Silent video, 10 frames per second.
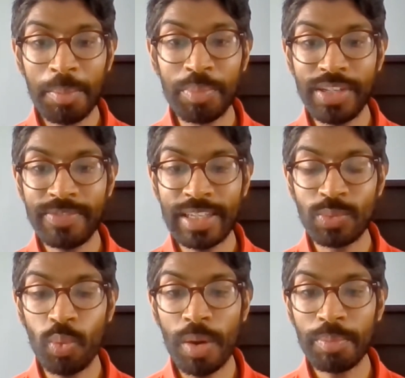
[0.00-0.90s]
But if
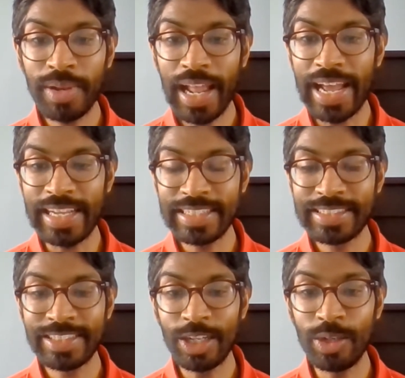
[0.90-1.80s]
there's one
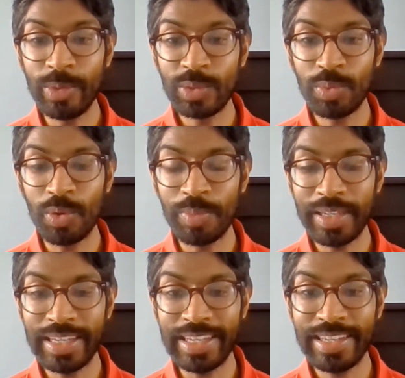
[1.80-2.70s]
place that Lewis will
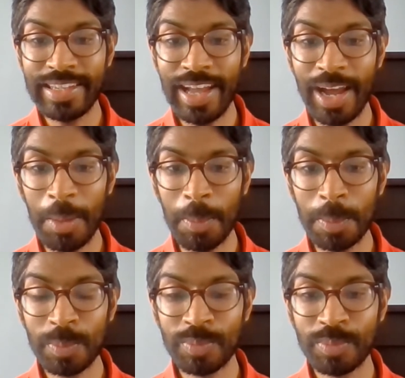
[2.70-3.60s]
be
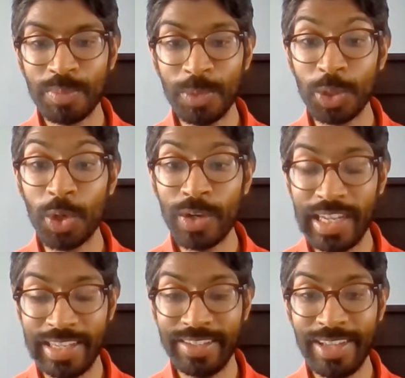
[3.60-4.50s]

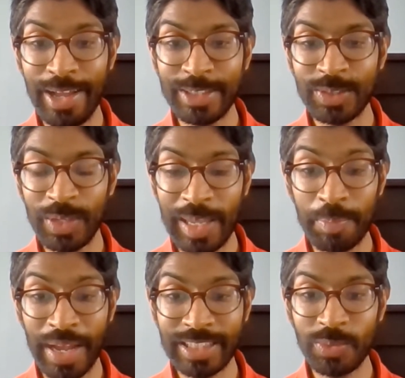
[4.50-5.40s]
gunning to
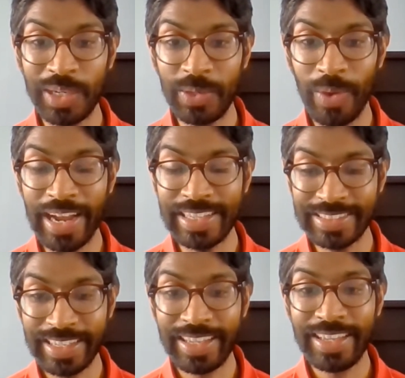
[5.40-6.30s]
get back to winning
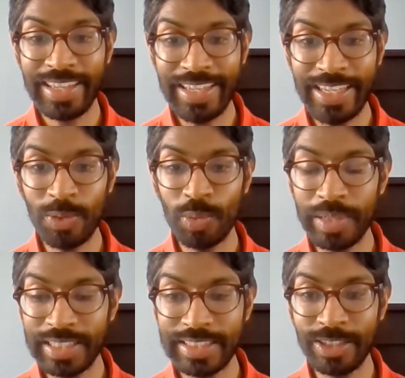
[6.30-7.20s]
ways, it will
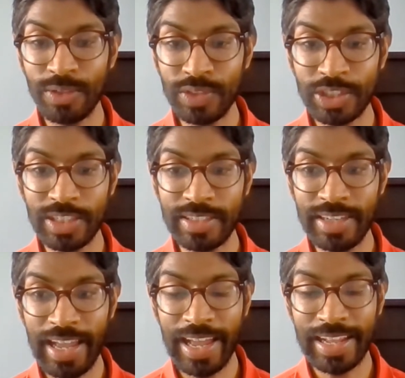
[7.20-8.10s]
be at Silverstone,
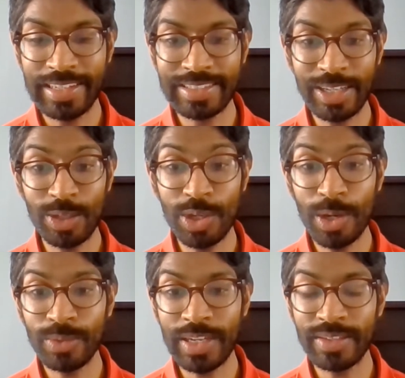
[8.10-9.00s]
and
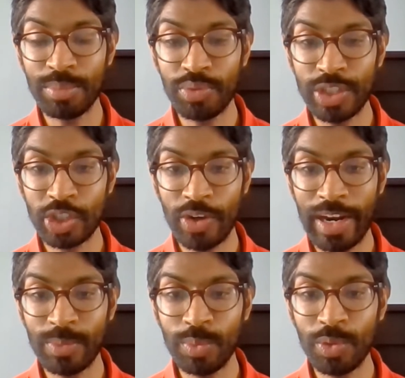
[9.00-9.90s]
no doubt the British
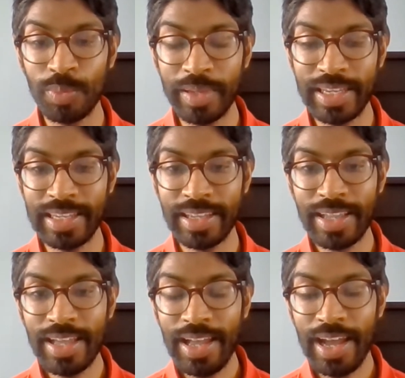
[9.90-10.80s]
crowd will be
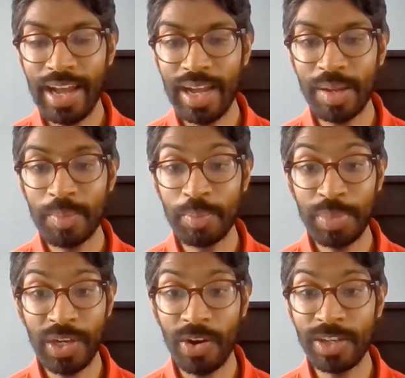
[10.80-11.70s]

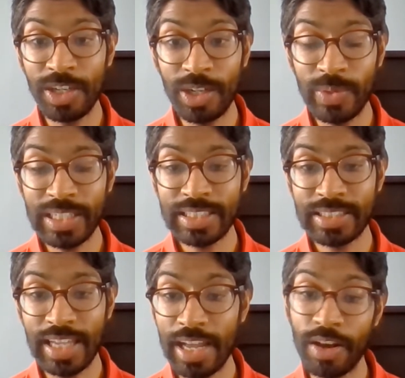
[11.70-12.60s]
behind
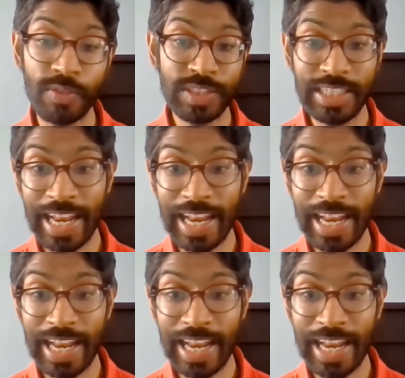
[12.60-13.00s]
Lewis. Obviously,